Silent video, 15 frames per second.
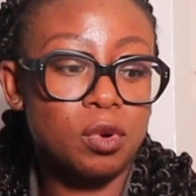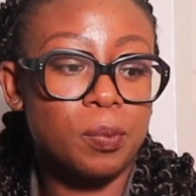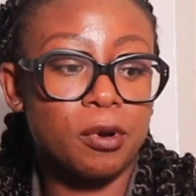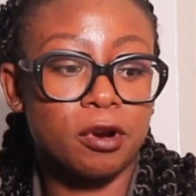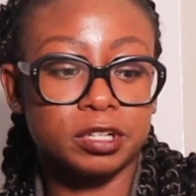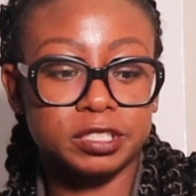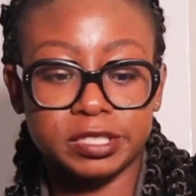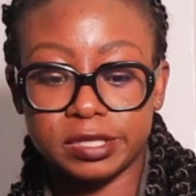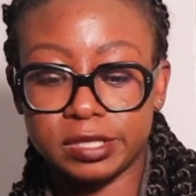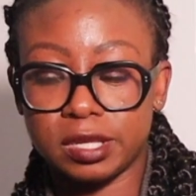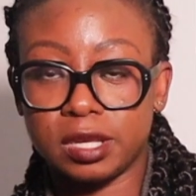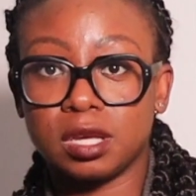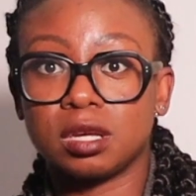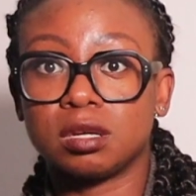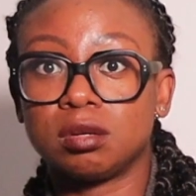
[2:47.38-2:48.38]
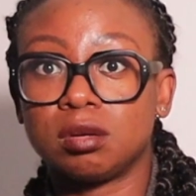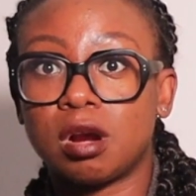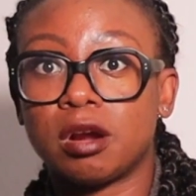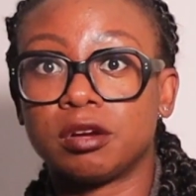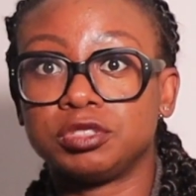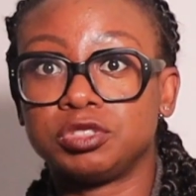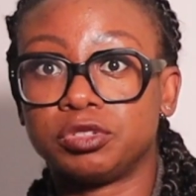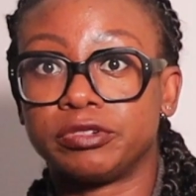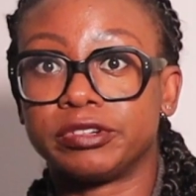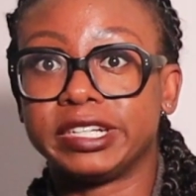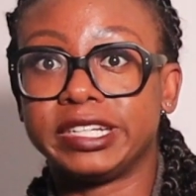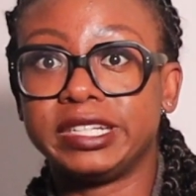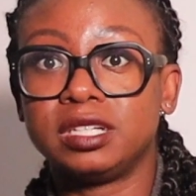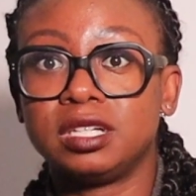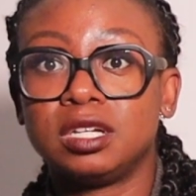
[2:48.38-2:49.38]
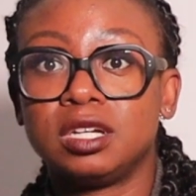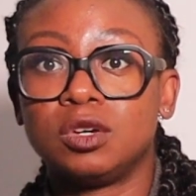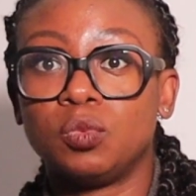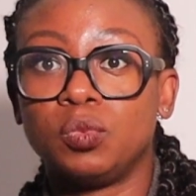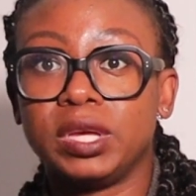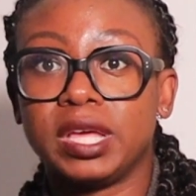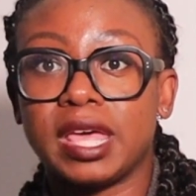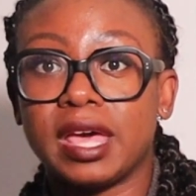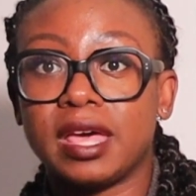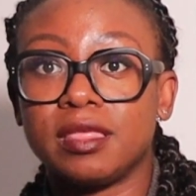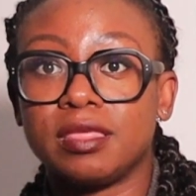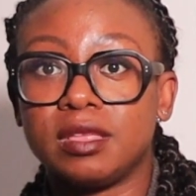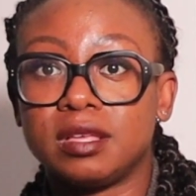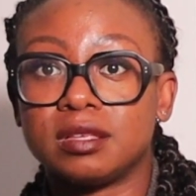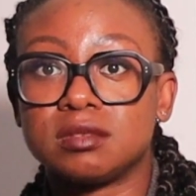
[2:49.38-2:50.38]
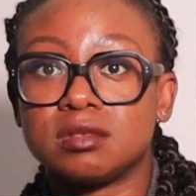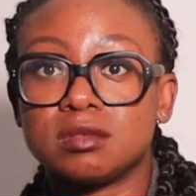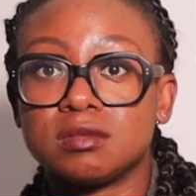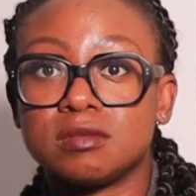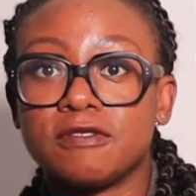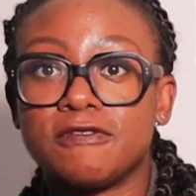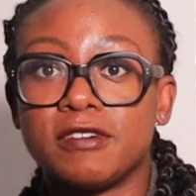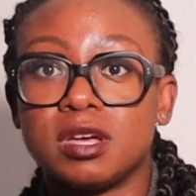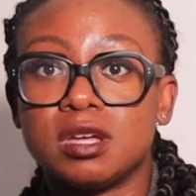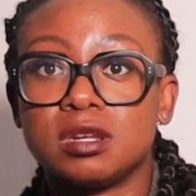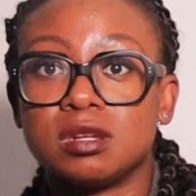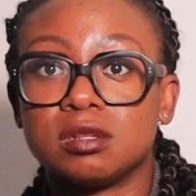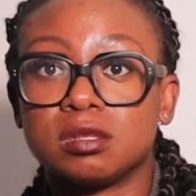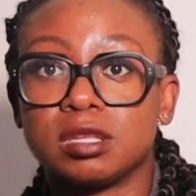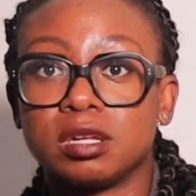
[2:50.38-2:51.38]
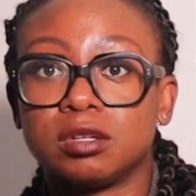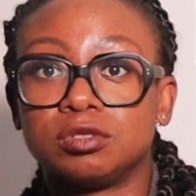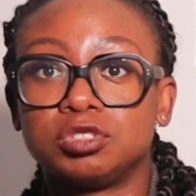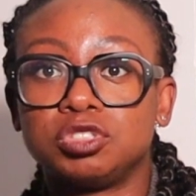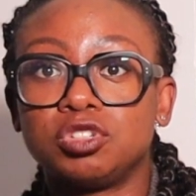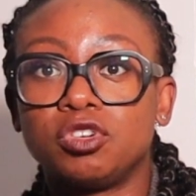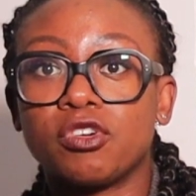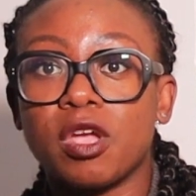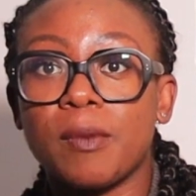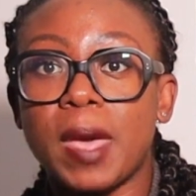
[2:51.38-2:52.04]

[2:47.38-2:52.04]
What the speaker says: we're purchasing our jewelry, we get these fun little jewelry